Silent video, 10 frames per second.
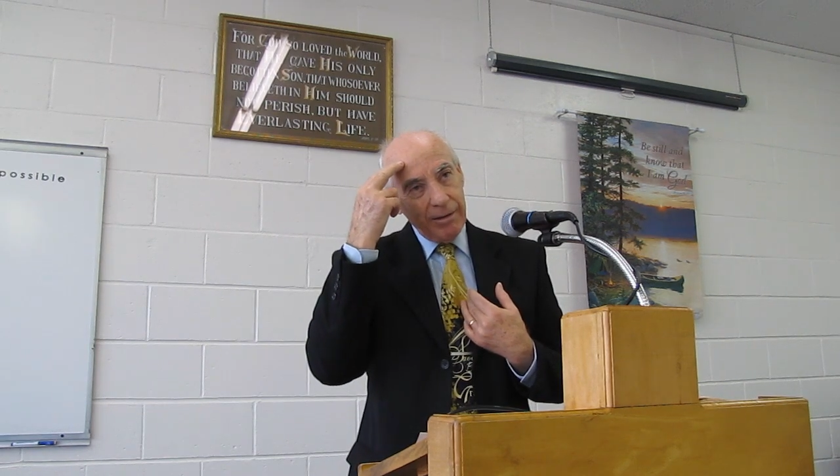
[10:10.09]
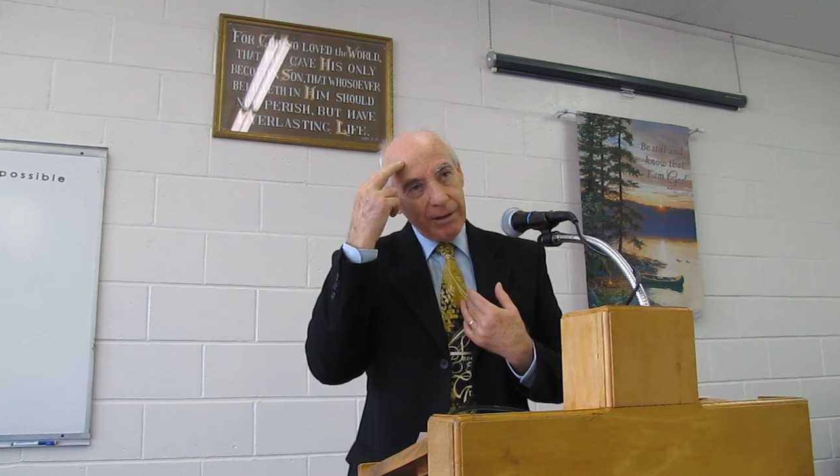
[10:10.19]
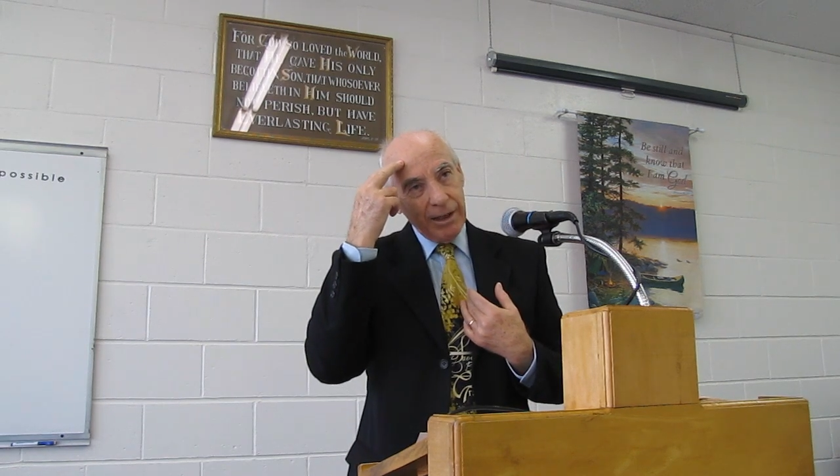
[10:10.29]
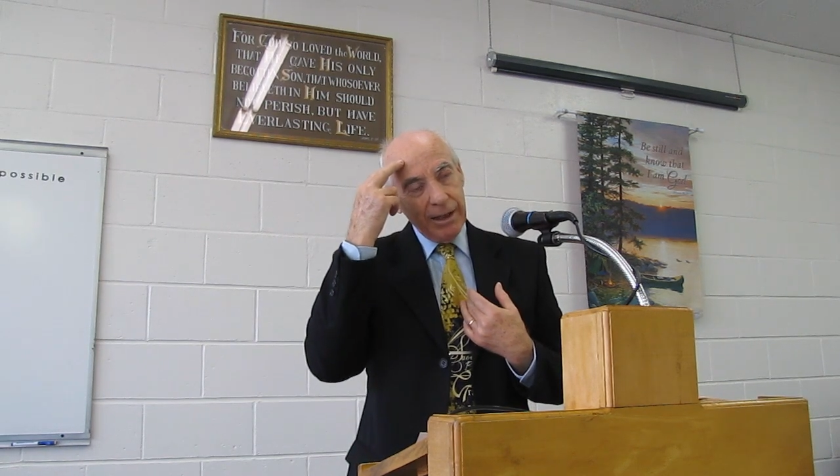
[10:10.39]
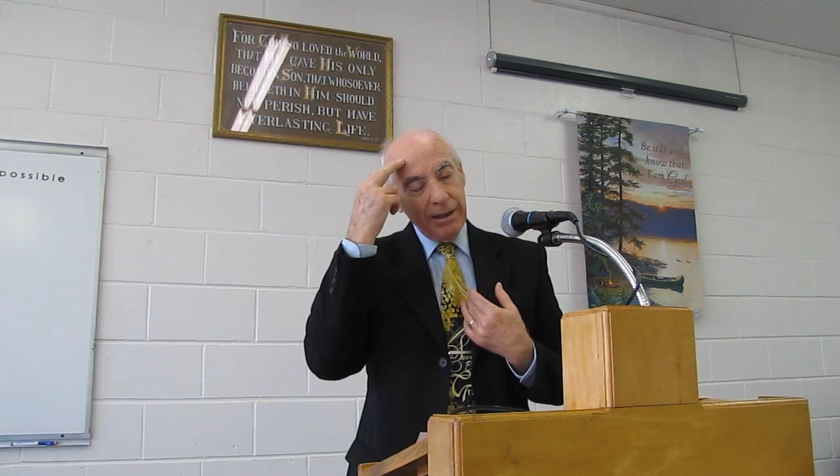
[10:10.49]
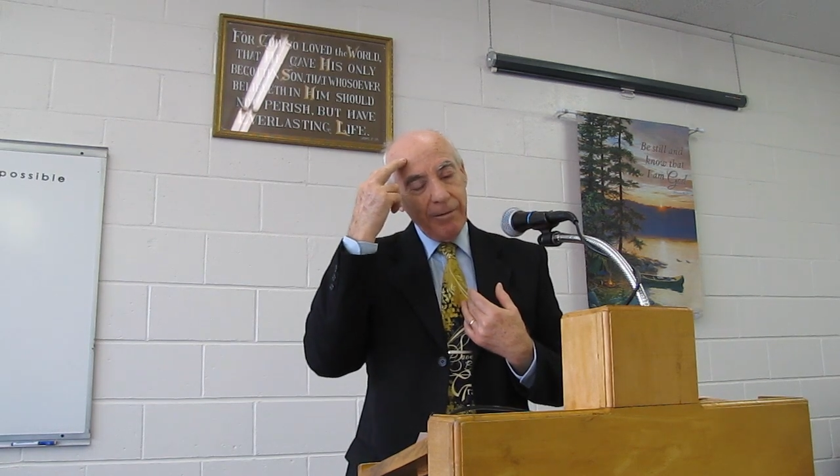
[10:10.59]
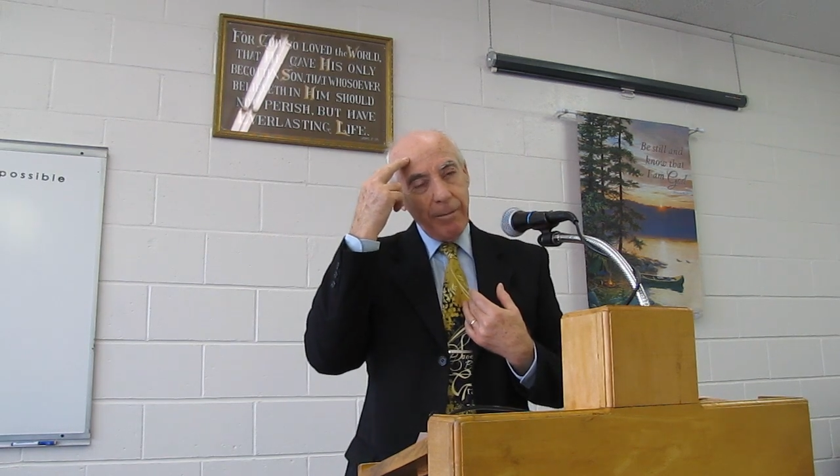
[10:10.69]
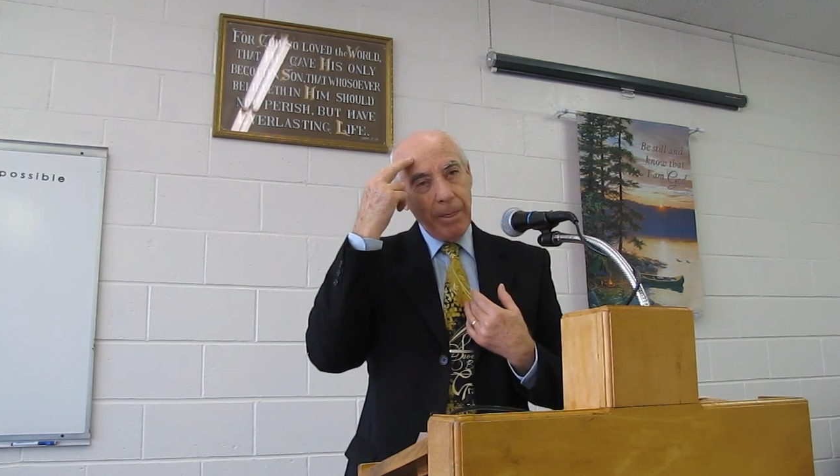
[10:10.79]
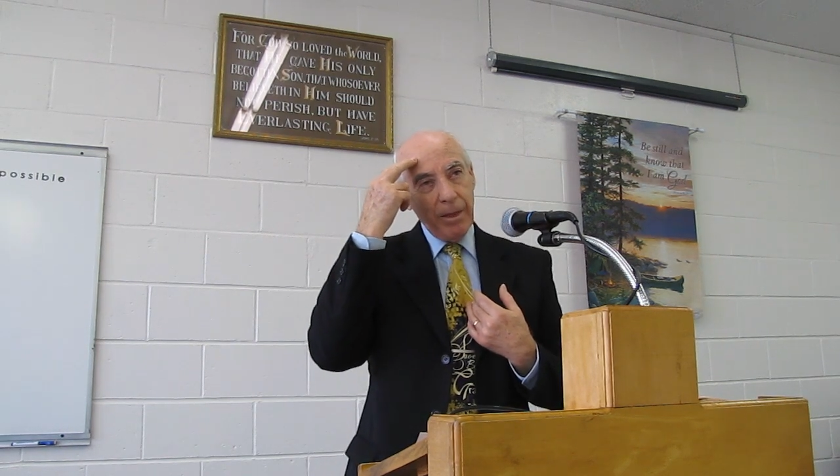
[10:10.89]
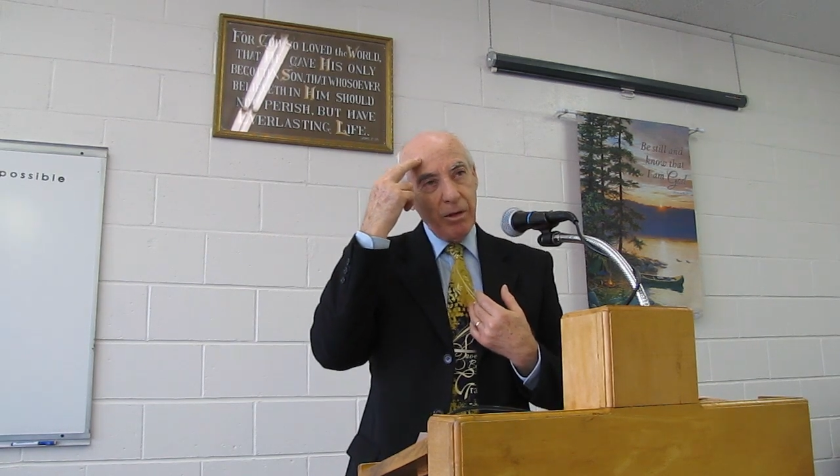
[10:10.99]
okay?
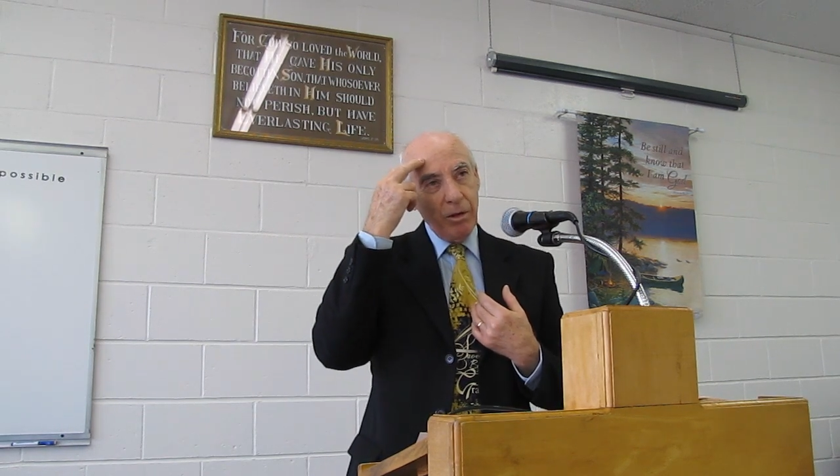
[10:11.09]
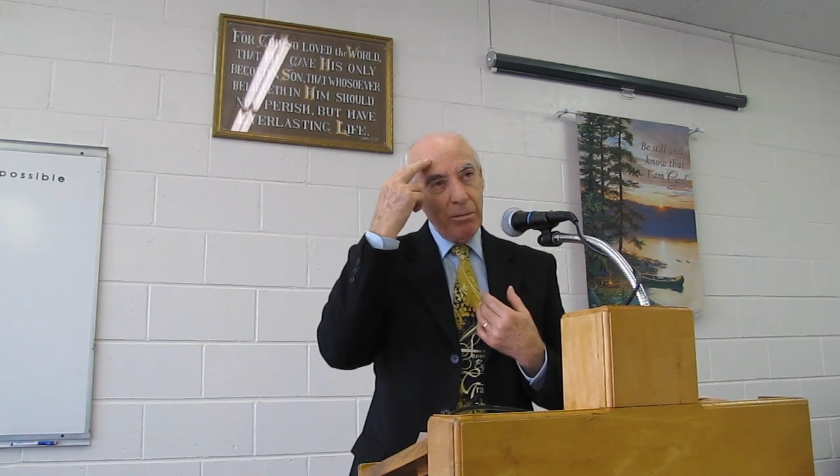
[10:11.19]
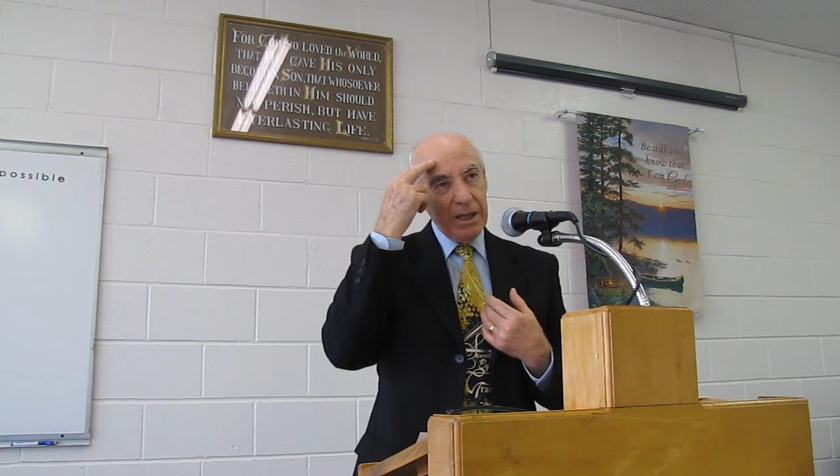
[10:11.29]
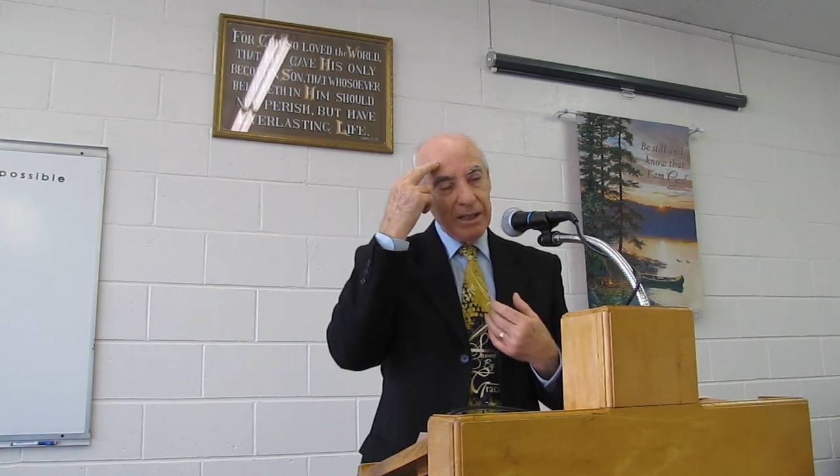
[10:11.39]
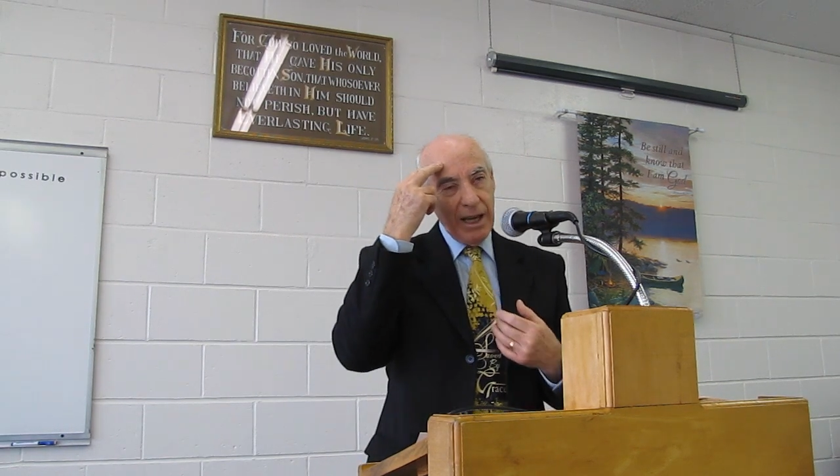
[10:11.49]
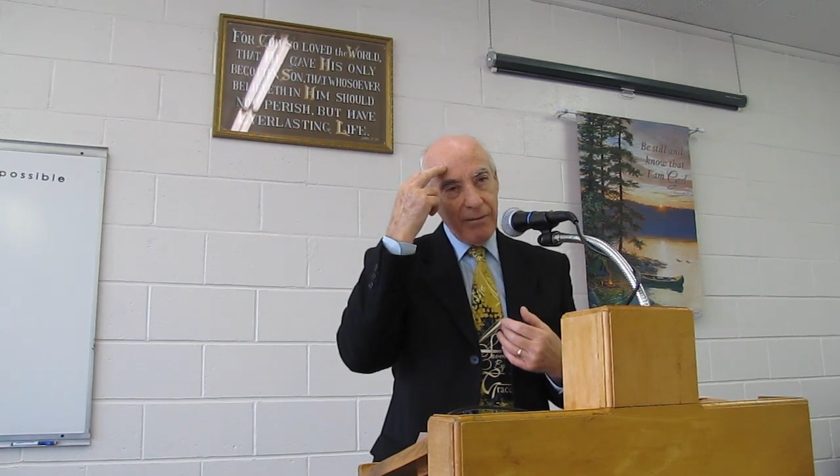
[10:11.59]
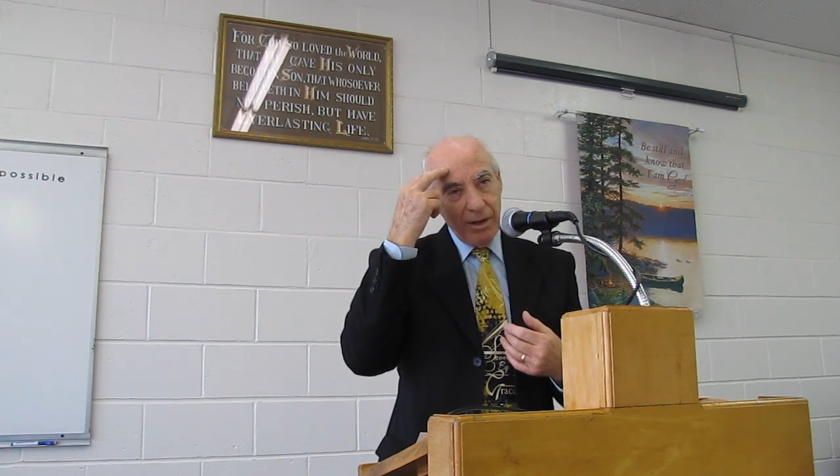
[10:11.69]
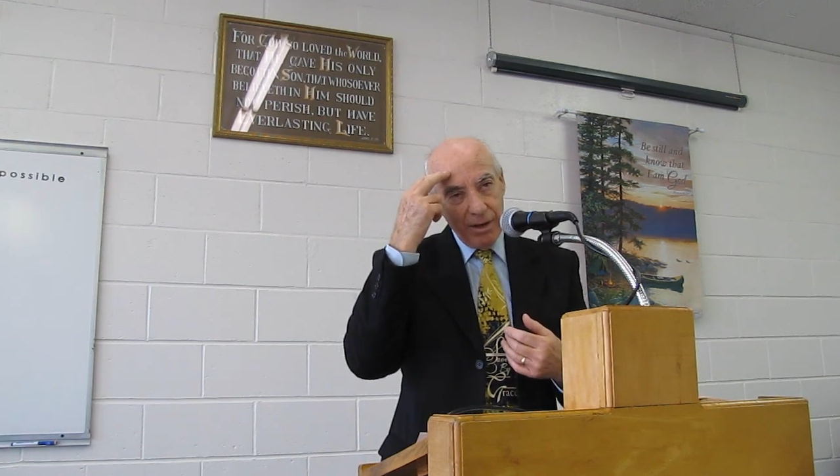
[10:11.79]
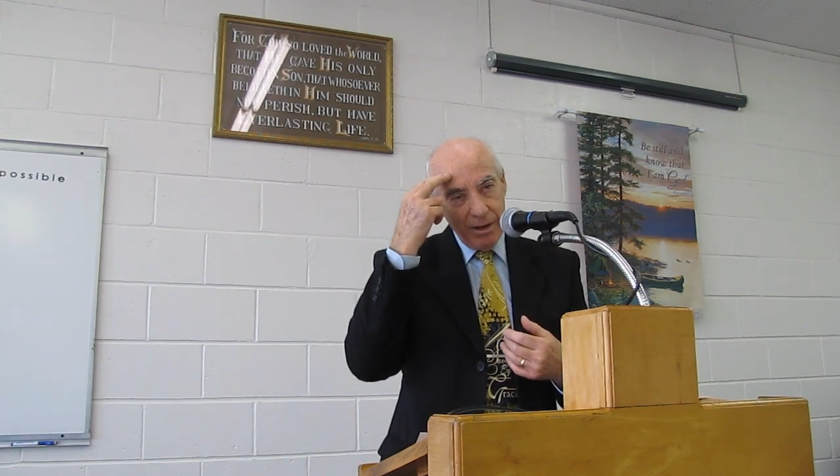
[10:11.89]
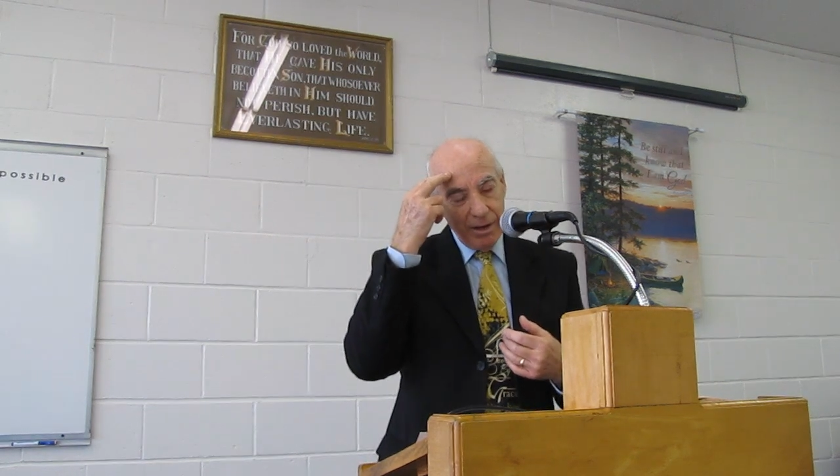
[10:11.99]
You'll miss
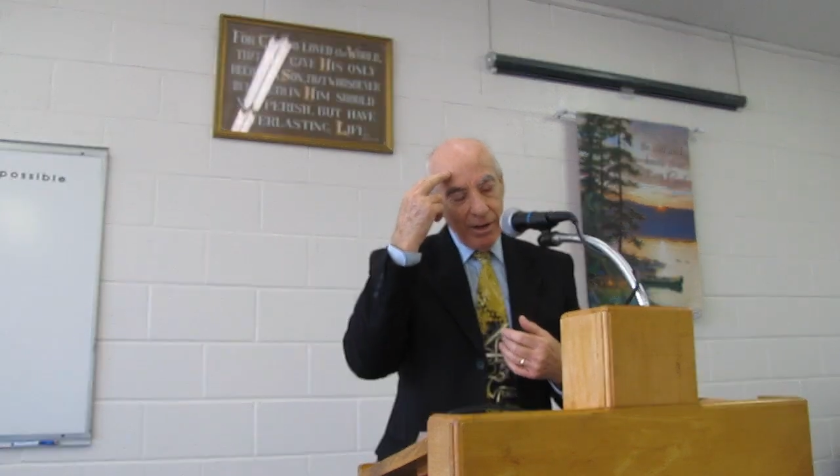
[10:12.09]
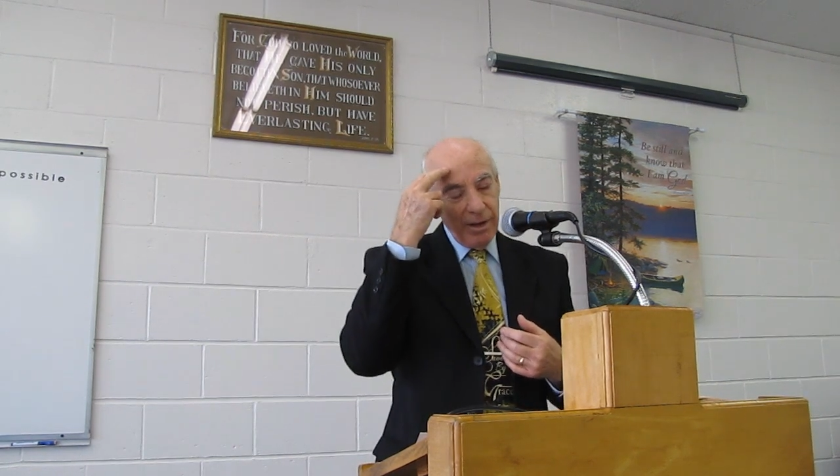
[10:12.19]
heaven.